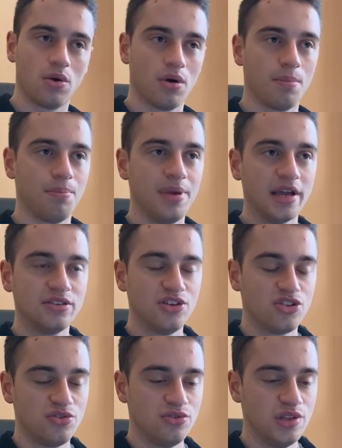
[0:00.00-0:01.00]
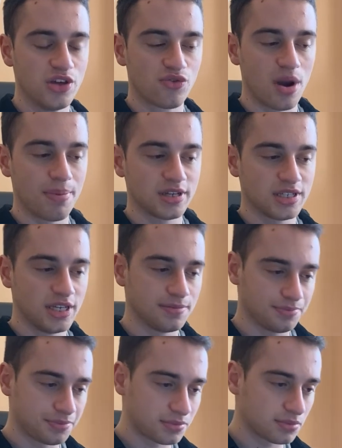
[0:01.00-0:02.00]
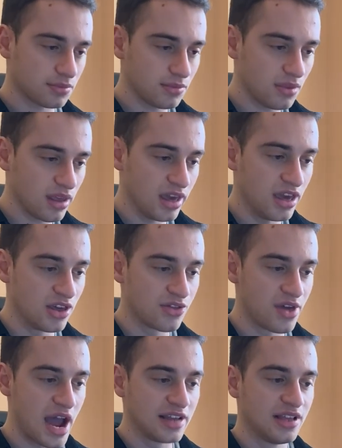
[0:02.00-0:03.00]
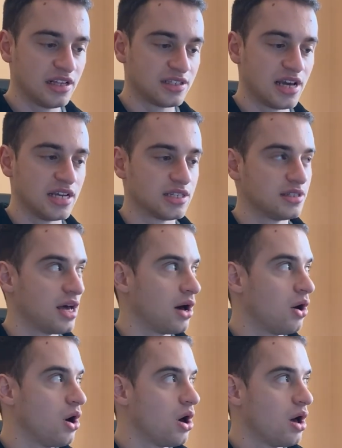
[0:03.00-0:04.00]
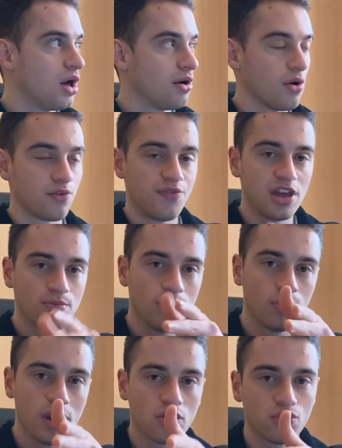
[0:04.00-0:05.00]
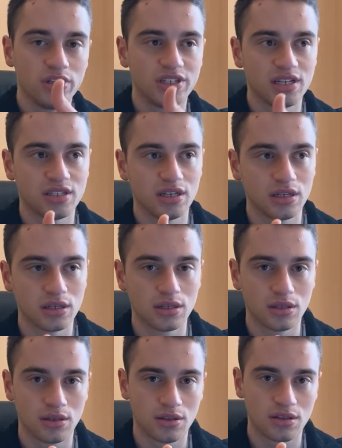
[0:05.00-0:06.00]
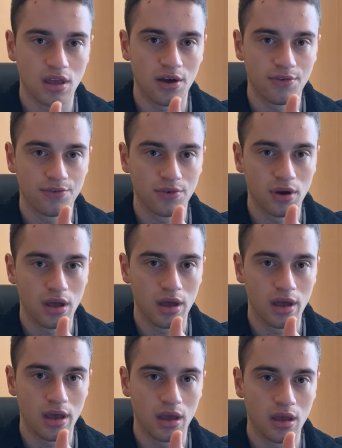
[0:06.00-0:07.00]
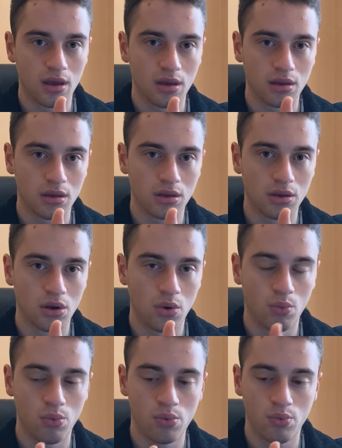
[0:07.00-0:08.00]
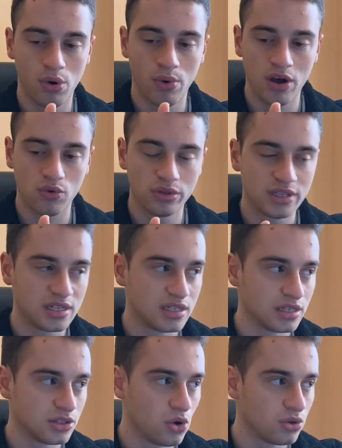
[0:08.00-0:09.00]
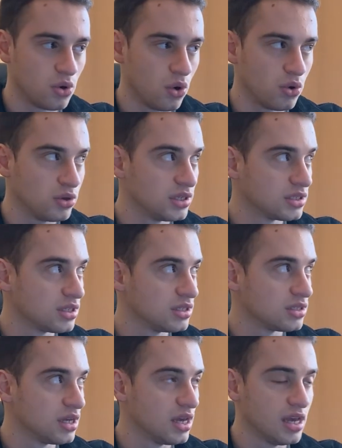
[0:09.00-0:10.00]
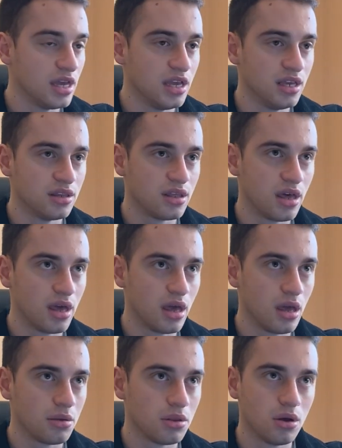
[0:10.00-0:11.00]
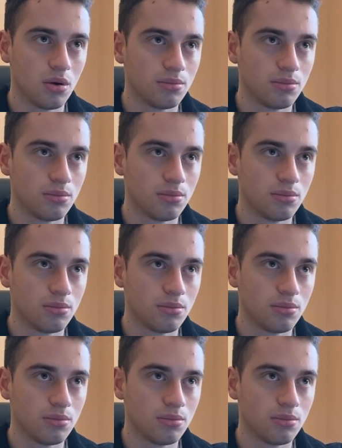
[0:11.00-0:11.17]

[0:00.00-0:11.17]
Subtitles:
big discrepancy is the ideal size. Now, on Facebook, we're actually testing stuff. We were actually testing the audiences in the